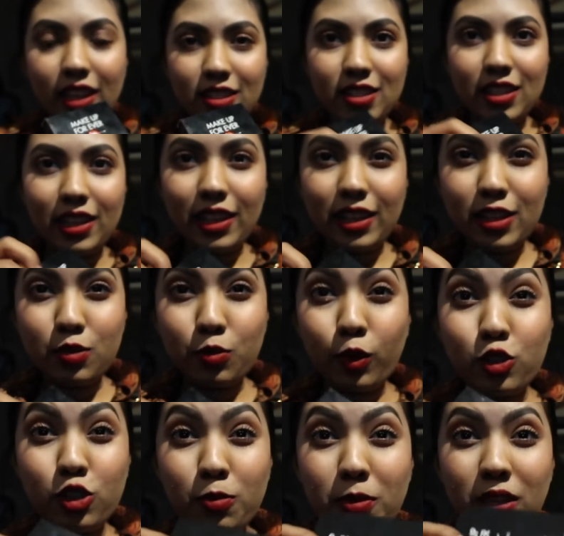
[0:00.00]
case the lady is
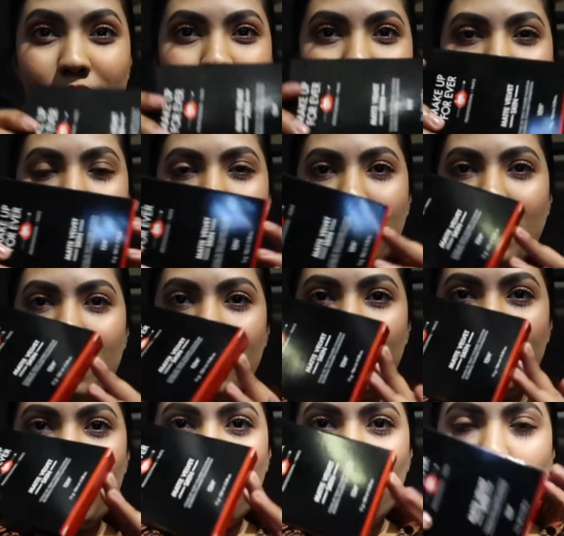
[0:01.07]
watching me,
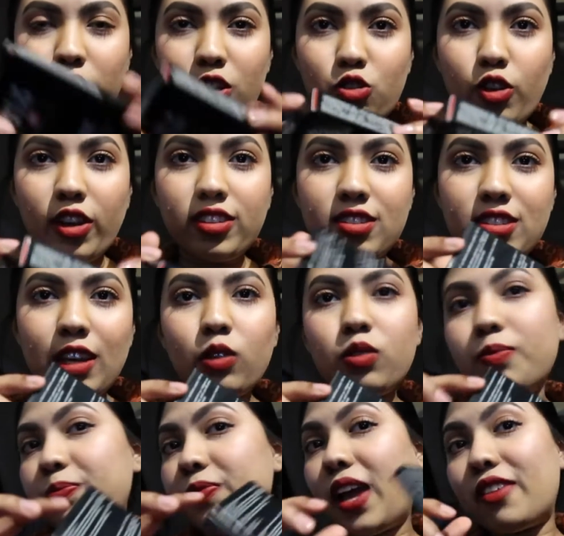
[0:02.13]
I try this out.
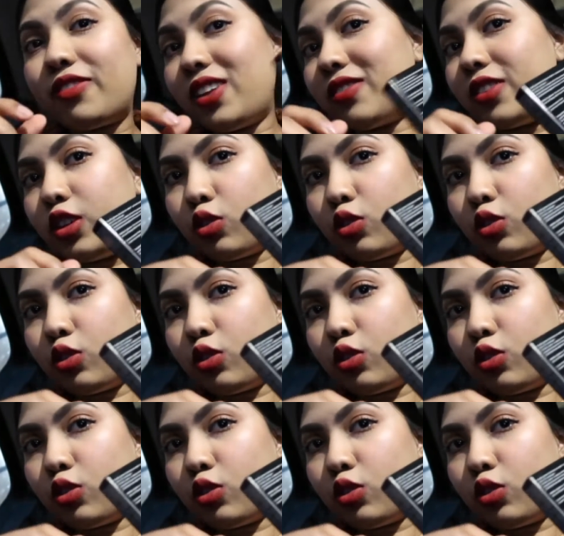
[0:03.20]
I have never